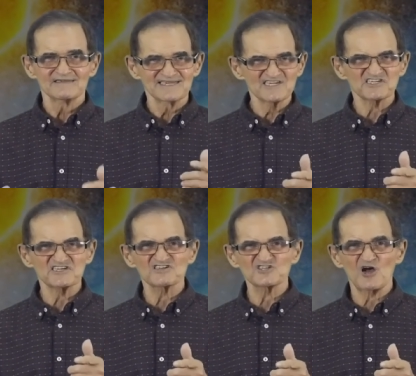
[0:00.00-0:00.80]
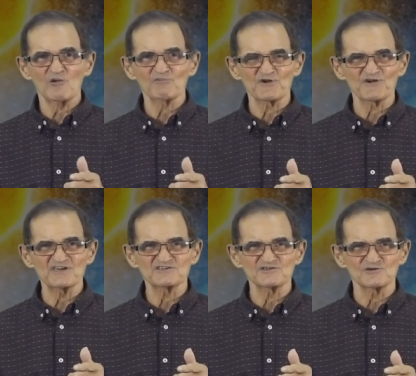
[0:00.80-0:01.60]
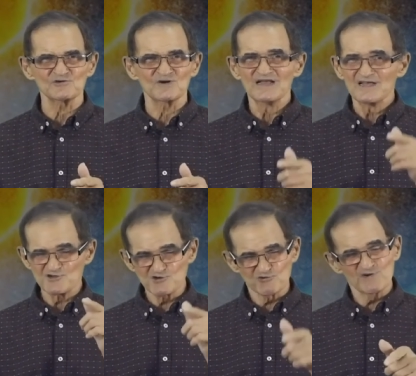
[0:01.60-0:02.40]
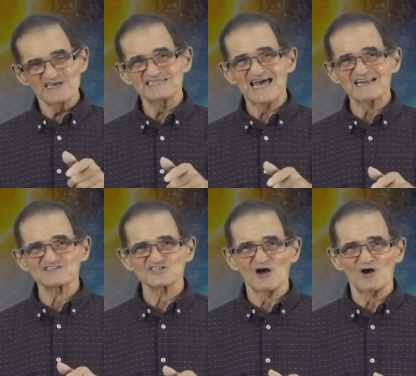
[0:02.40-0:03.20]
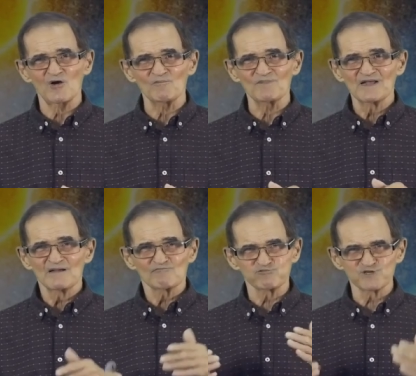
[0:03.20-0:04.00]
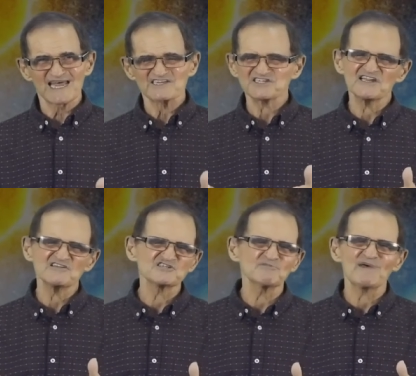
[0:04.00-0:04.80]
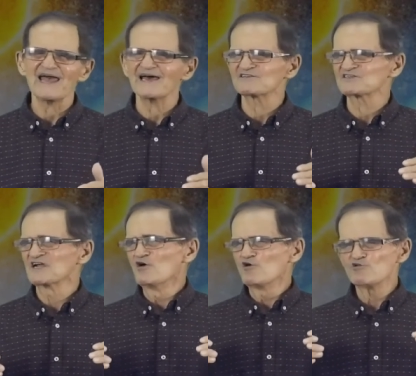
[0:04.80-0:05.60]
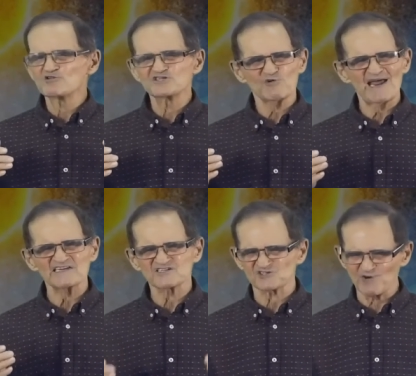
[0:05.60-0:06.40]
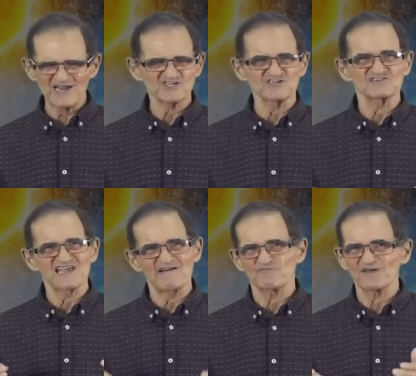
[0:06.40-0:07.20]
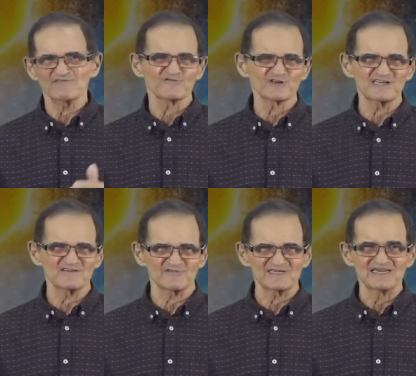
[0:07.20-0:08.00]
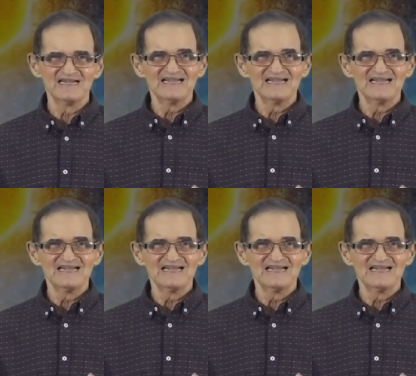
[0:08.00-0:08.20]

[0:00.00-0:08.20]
Listen to Psalm 32. You read that psalm. Blessed is the man whose transgressions have been forgiven.